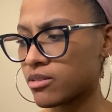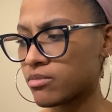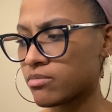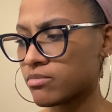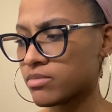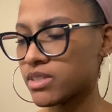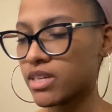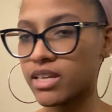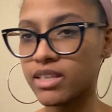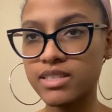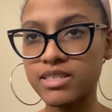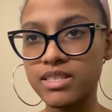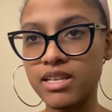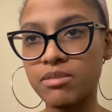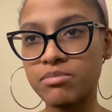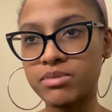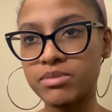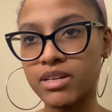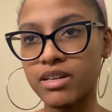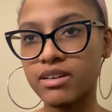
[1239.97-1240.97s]
take the
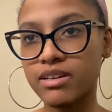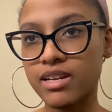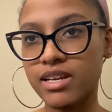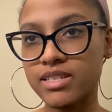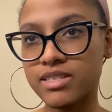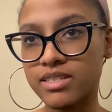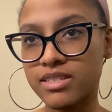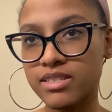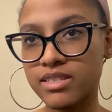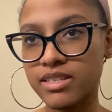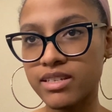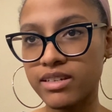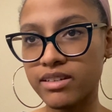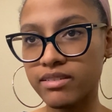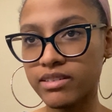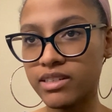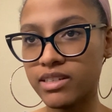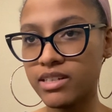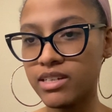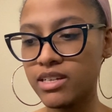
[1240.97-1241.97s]
steps that are
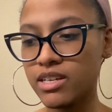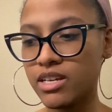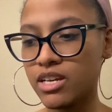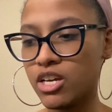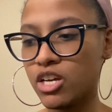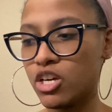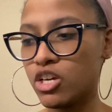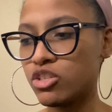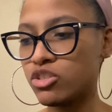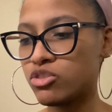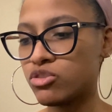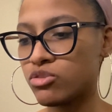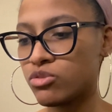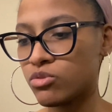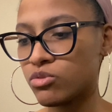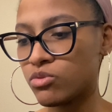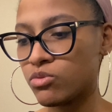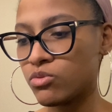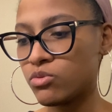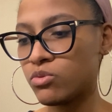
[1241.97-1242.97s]
necessary
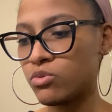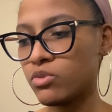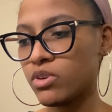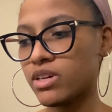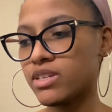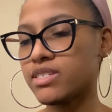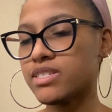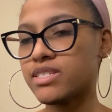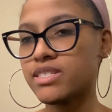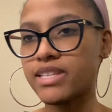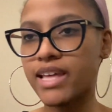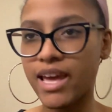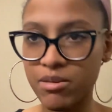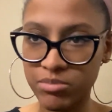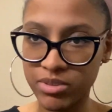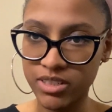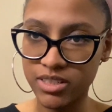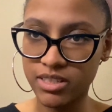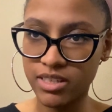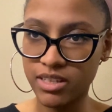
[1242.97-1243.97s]
to
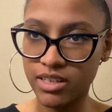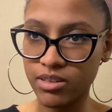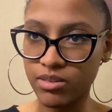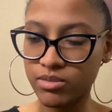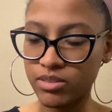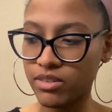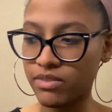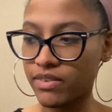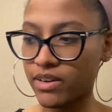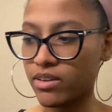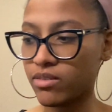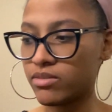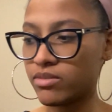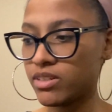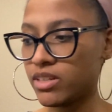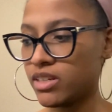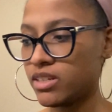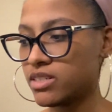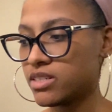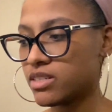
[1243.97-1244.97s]
establish the healthy
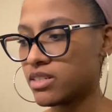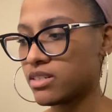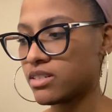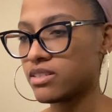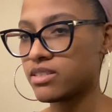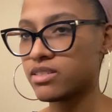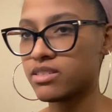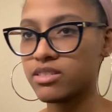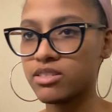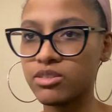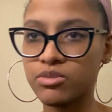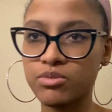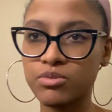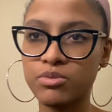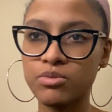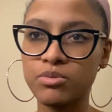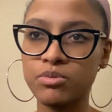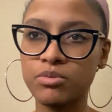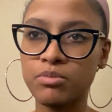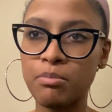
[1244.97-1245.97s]
foundation,
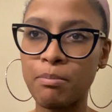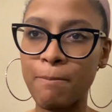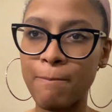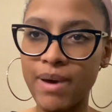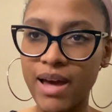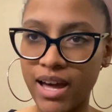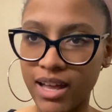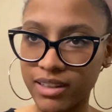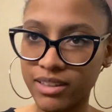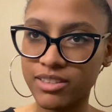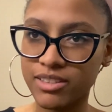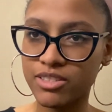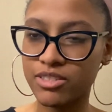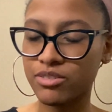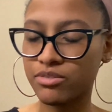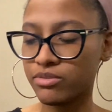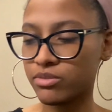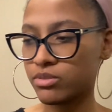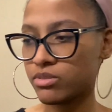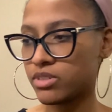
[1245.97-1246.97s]
to balance the
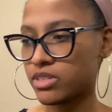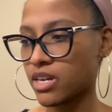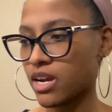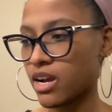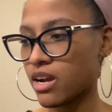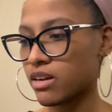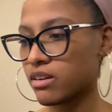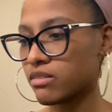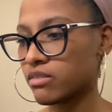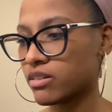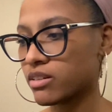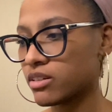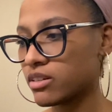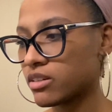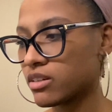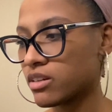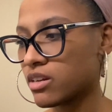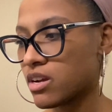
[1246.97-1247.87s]
root chakra,